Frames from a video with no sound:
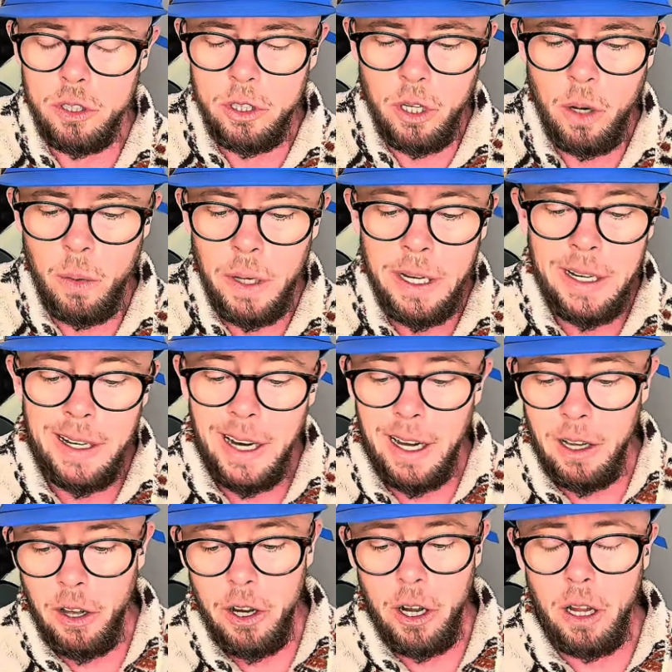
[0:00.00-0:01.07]
So I
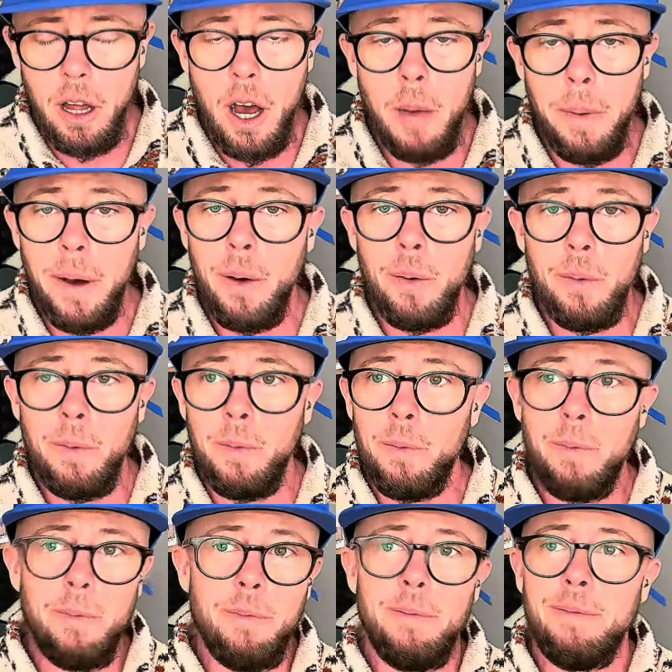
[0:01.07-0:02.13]
learned a lot about
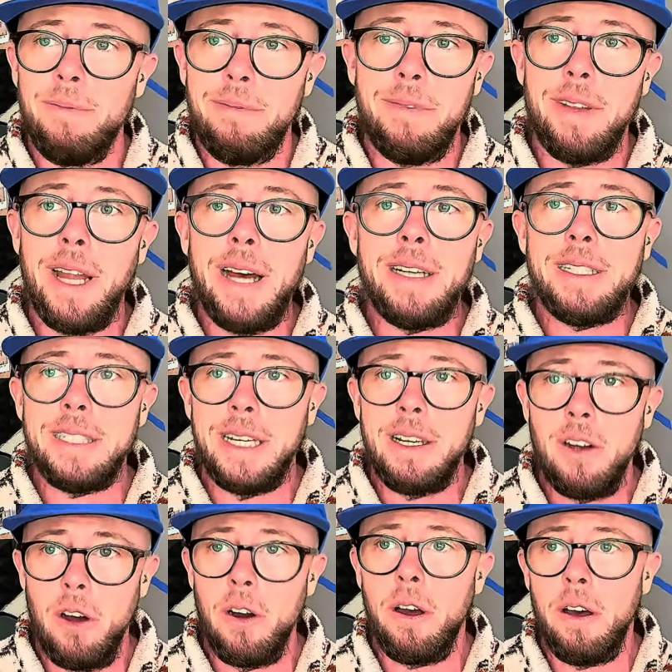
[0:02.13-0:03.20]
lighting,
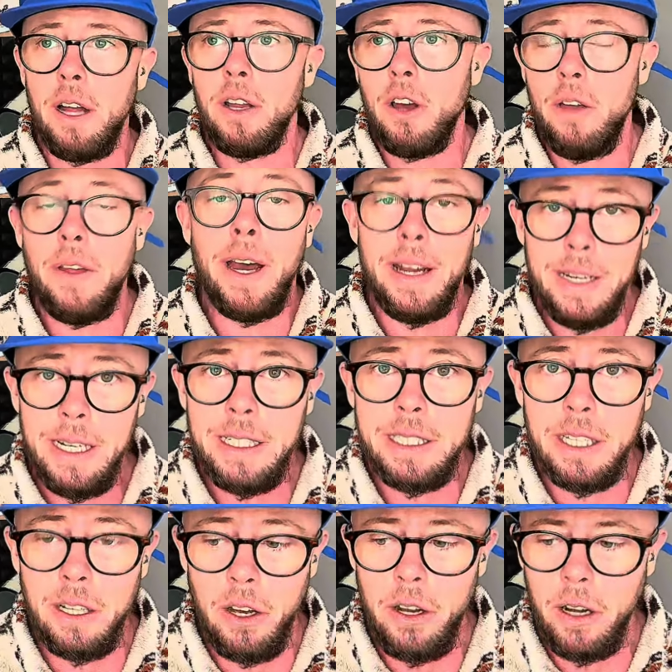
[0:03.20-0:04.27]
or I learned that I need
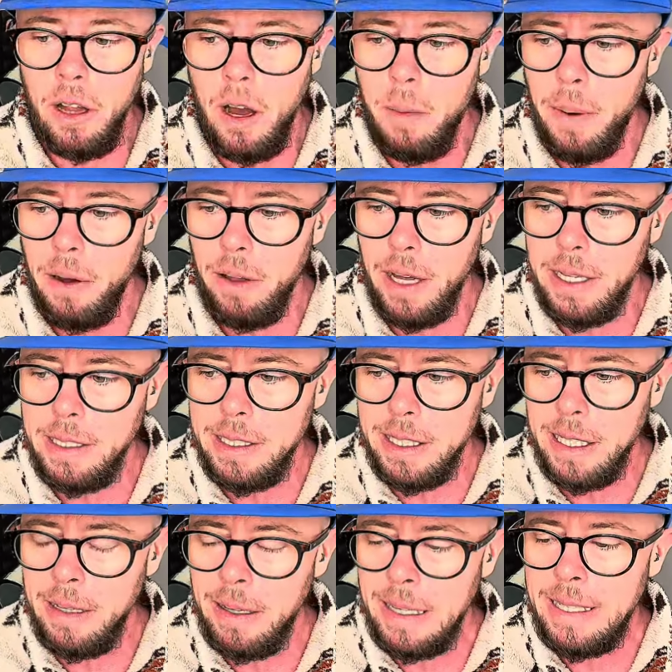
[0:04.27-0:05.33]
to learn a lot about
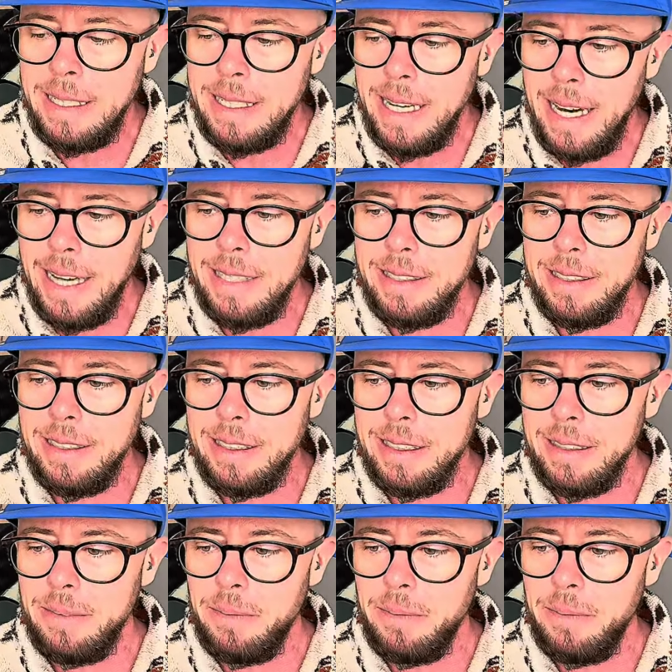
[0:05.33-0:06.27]
lighting and